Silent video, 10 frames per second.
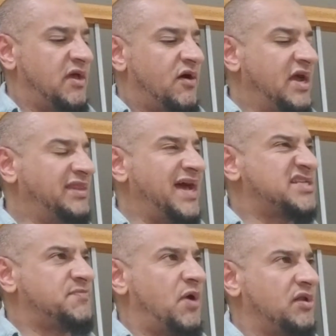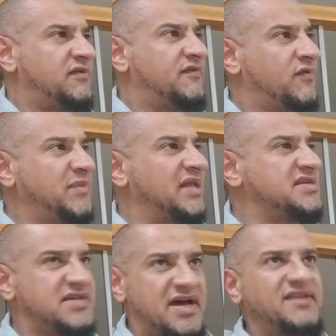in that spot. From the other
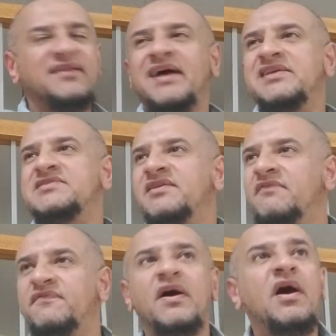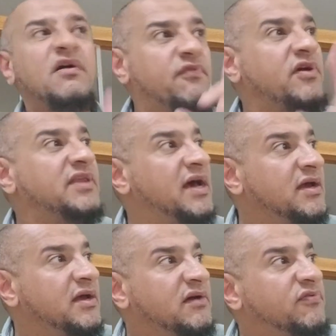side, that is enough for the
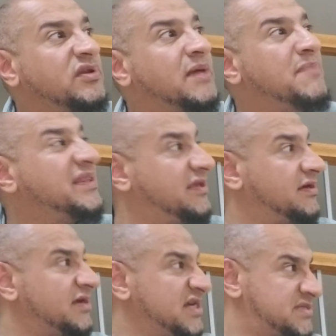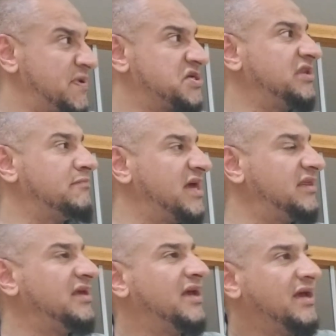madhi. Especially the
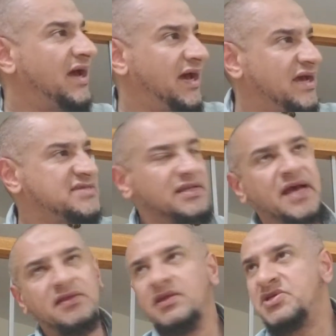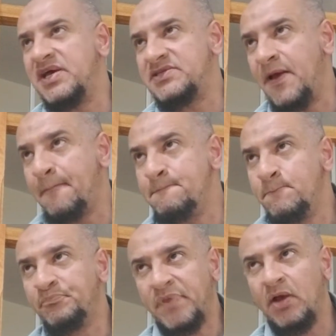madhi is a lighter najasa.
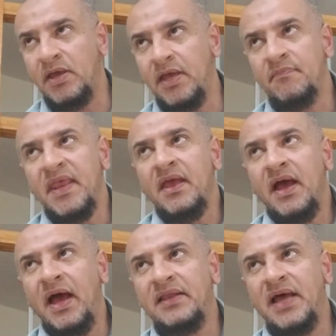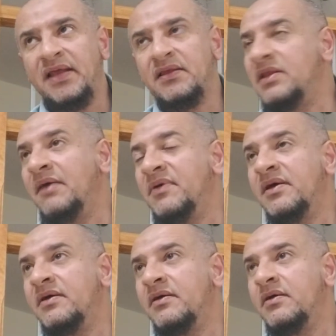Okay, and now
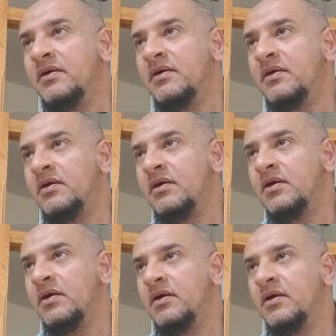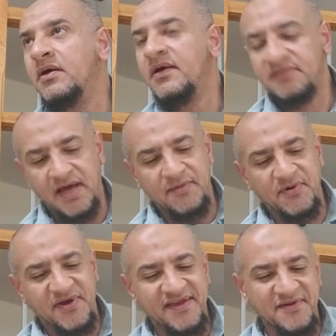time.
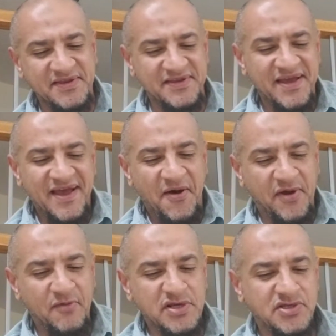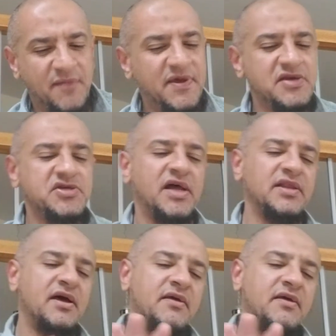Okay, we'll stop here inshallah.